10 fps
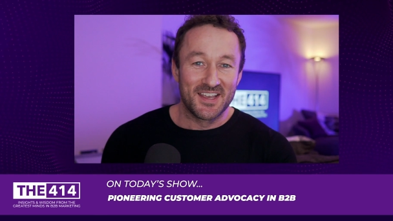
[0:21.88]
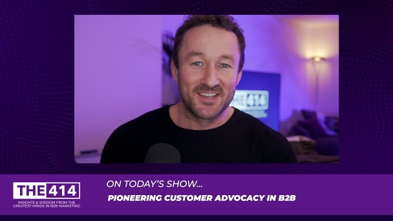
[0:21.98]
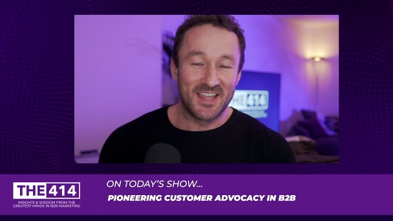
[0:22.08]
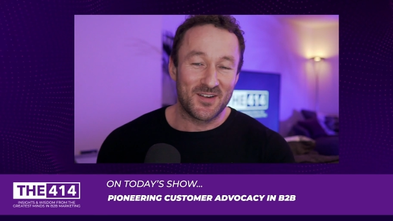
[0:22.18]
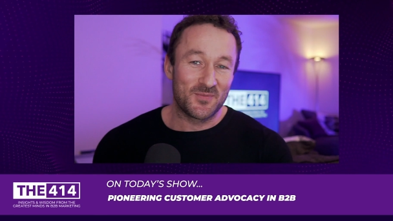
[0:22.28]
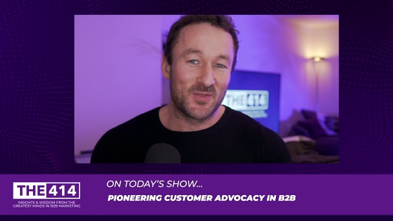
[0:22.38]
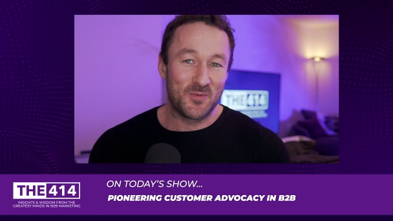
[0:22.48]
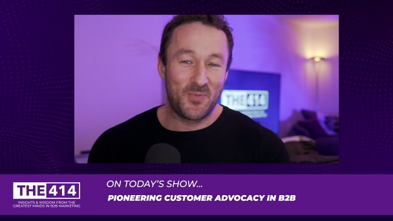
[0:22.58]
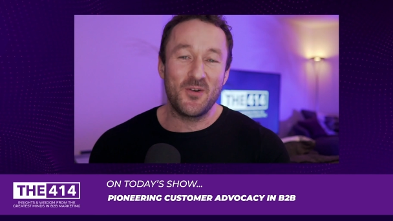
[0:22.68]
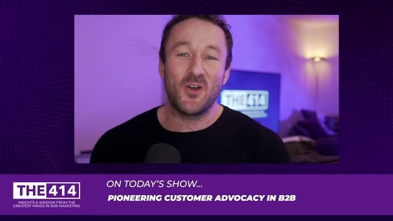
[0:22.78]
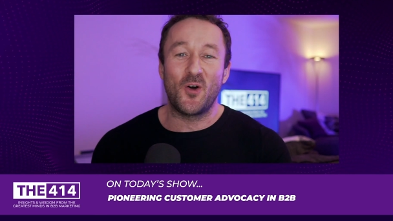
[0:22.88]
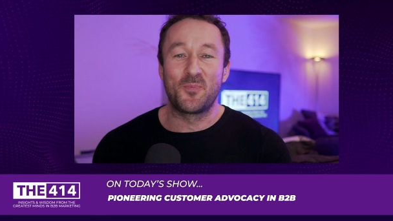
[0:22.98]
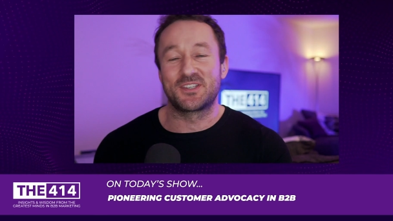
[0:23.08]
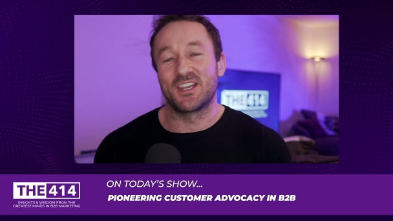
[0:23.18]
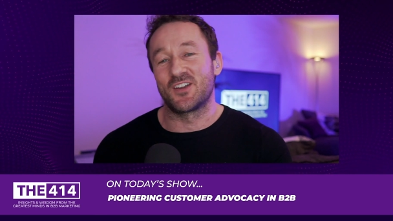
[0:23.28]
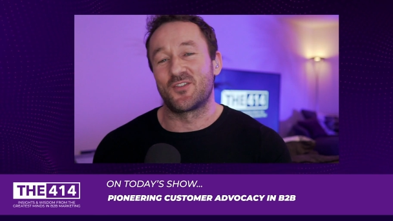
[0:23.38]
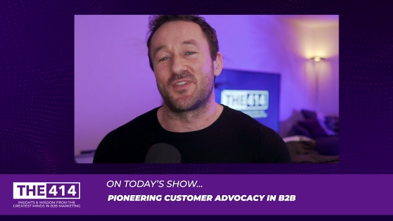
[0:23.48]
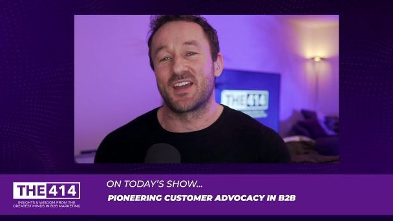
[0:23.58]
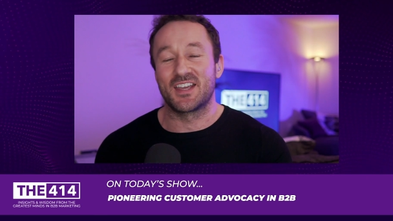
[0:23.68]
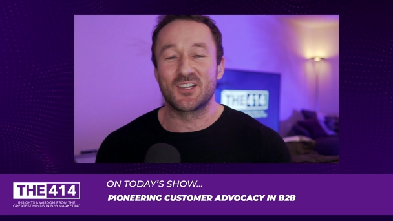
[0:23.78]
Now, the polar opposite
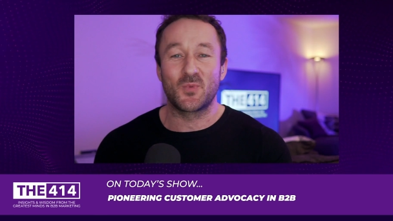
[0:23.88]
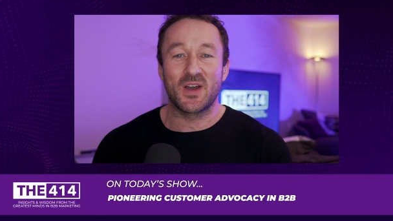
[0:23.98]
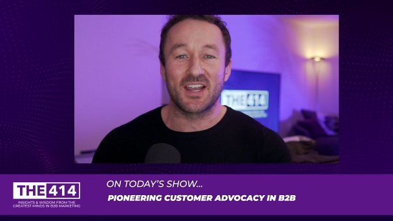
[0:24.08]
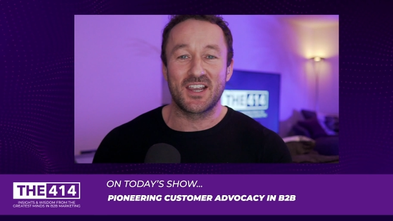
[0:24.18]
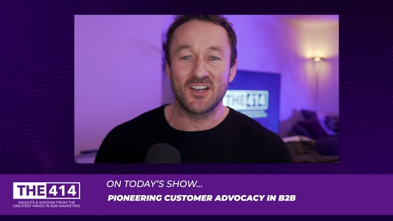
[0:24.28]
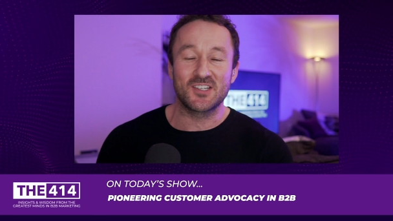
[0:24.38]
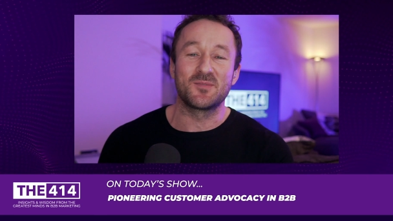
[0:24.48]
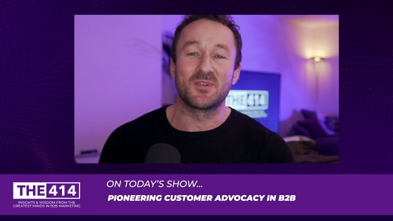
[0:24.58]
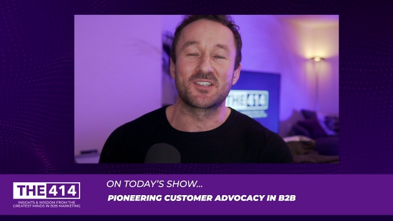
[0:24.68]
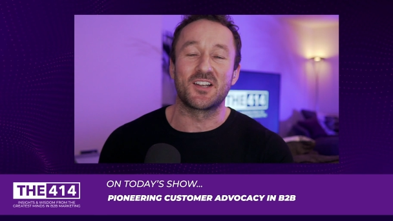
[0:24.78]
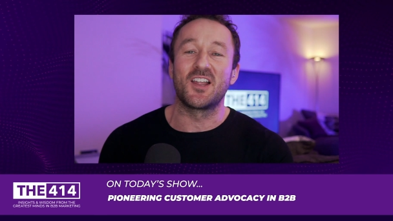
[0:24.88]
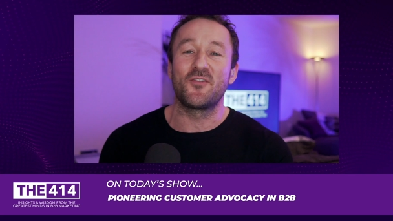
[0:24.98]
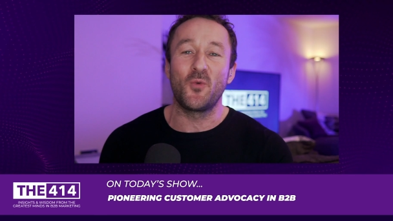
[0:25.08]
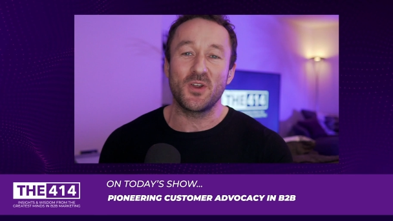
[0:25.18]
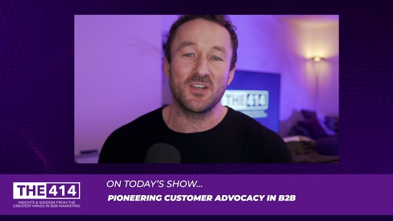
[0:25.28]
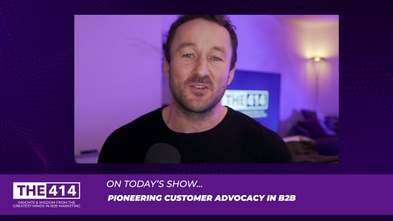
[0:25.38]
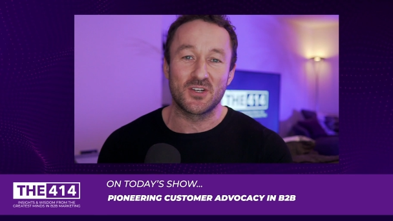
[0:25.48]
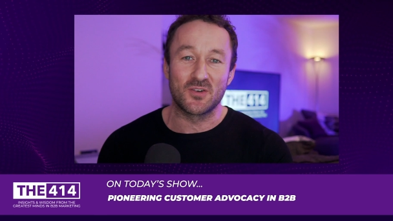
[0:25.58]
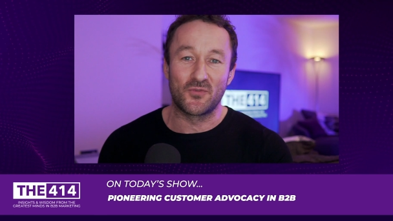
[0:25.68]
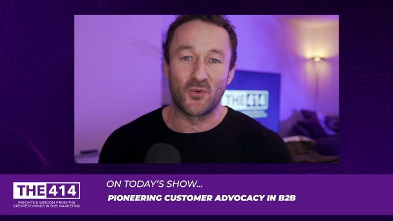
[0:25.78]
of that is where customers love what you
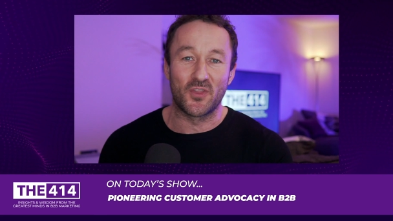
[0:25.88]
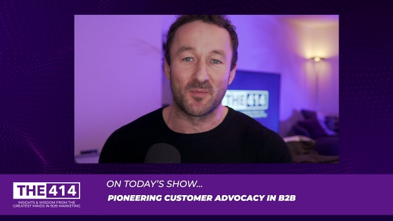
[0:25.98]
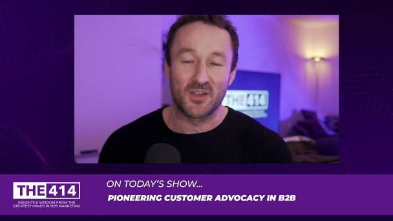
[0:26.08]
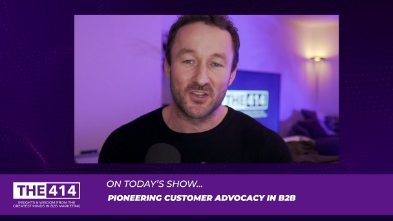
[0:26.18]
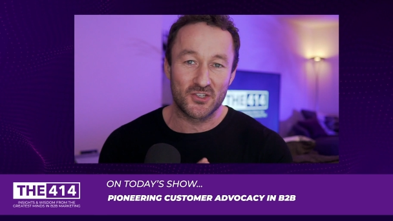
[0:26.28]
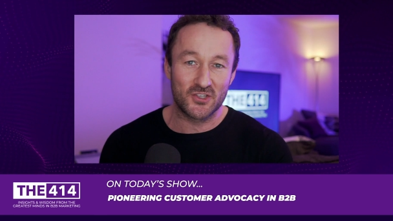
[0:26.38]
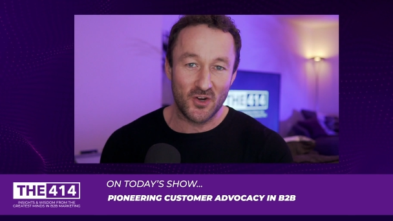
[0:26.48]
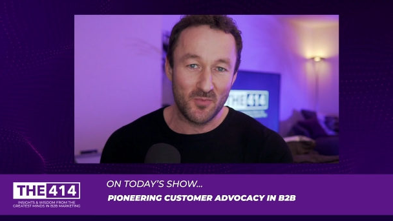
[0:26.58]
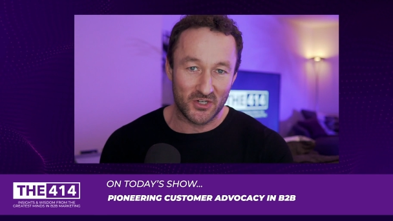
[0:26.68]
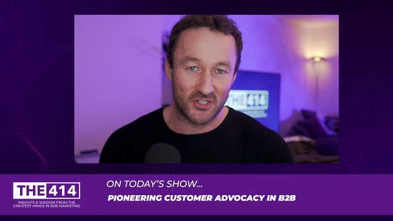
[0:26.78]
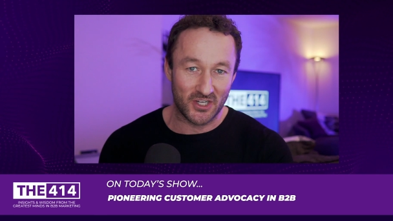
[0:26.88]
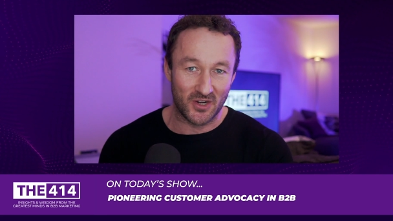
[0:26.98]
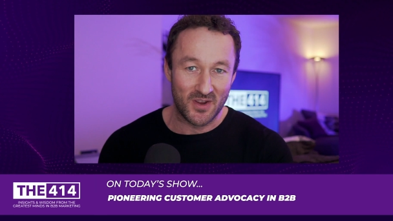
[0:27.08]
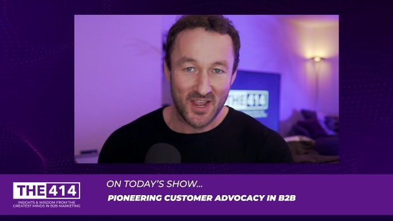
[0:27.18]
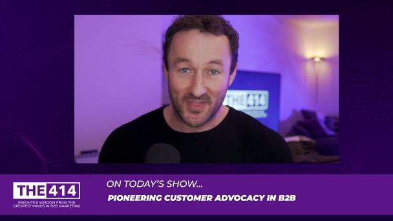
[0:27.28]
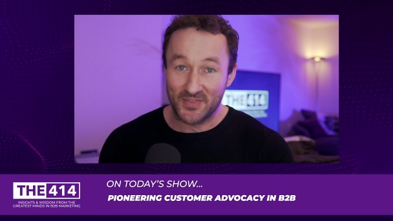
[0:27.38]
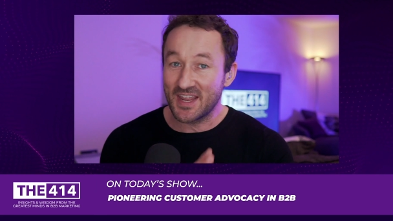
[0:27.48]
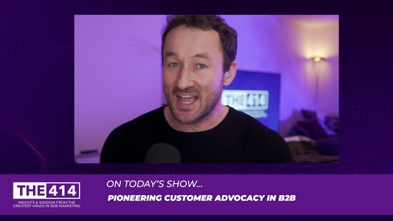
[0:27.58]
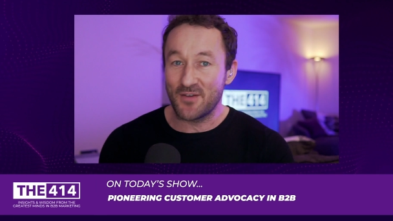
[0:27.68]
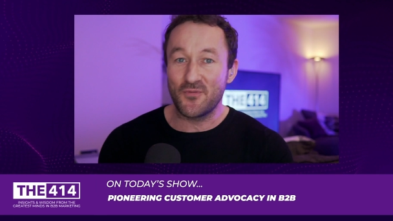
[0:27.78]
do for them, so much so that
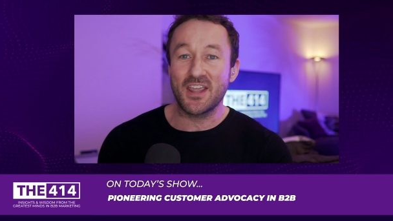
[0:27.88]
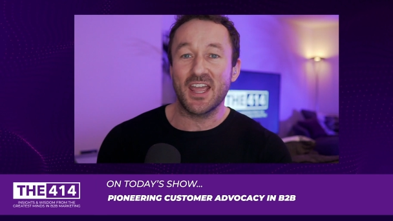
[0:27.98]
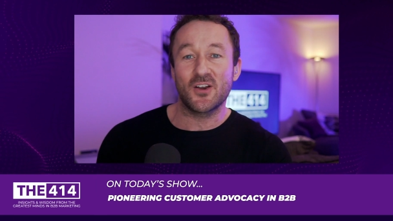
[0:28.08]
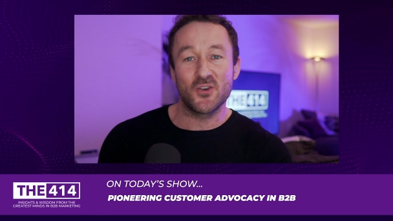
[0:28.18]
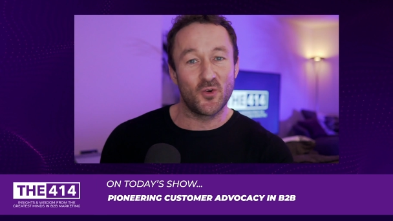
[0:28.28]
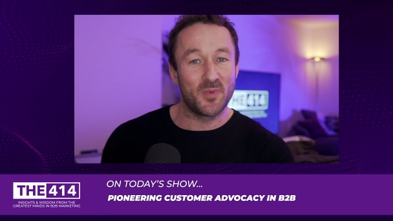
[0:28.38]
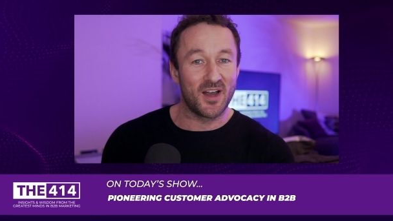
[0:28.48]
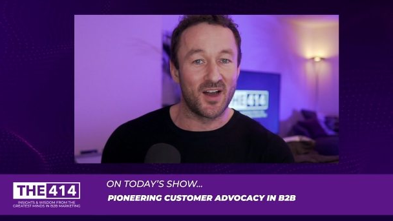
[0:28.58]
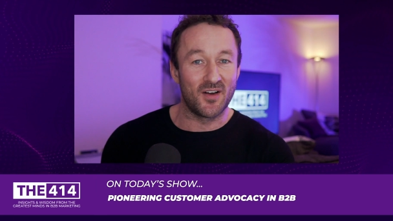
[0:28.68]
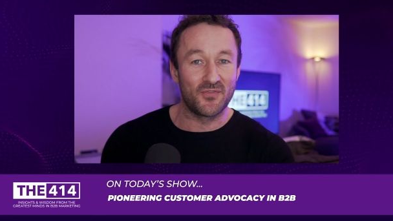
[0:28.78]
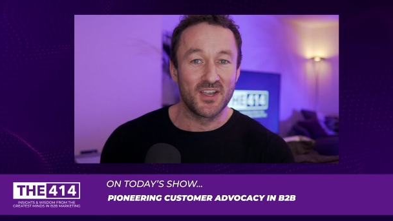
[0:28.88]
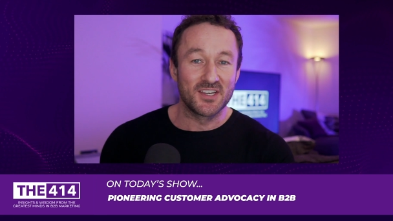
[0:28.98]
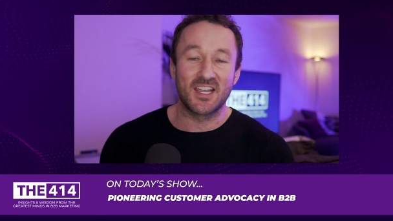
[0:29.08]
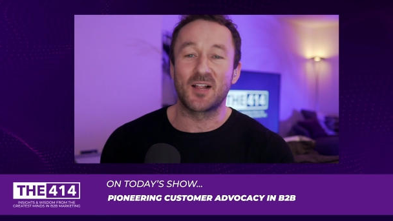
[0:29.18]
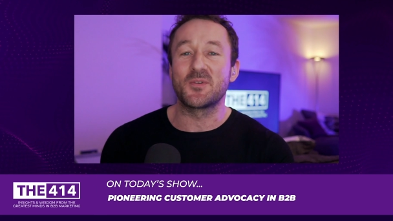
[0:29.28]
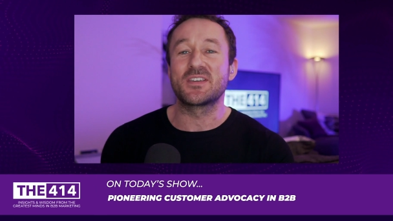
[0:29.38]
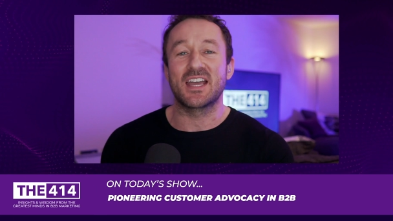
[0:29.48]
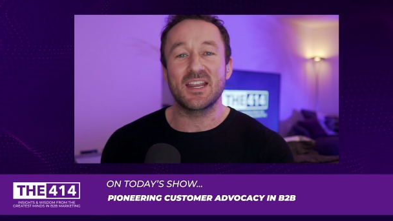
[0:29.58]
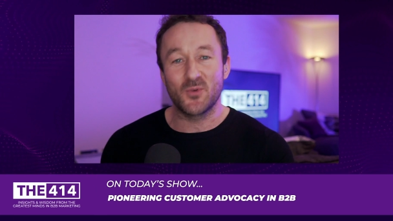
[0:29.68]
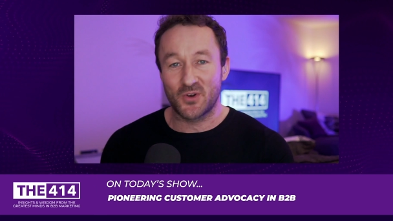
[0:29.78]
they advocate on your behalf to help you
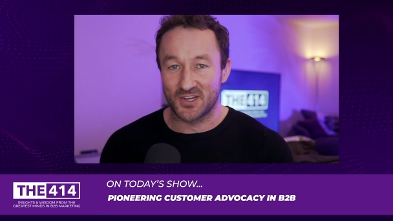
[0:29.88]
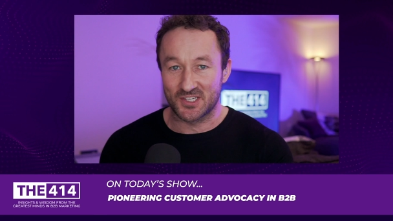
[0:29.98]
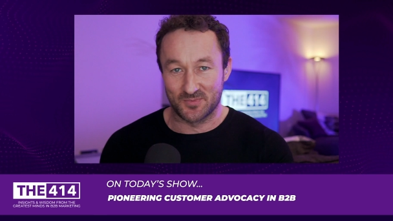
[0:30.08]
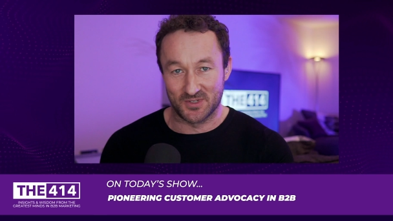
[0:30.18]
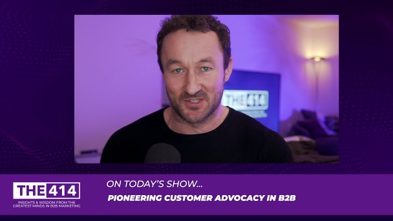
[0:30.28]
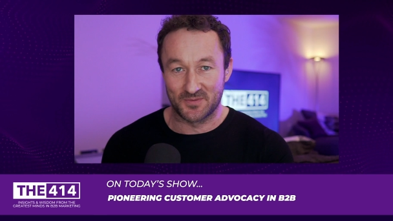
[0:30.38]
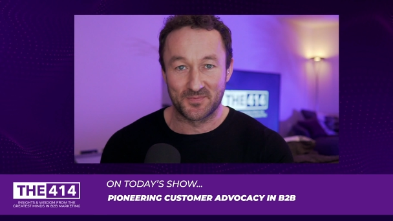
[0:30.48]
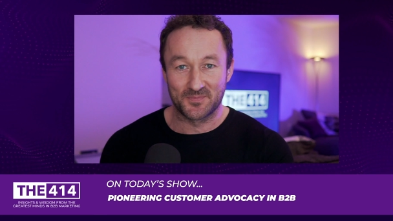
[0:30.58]
gain more customers.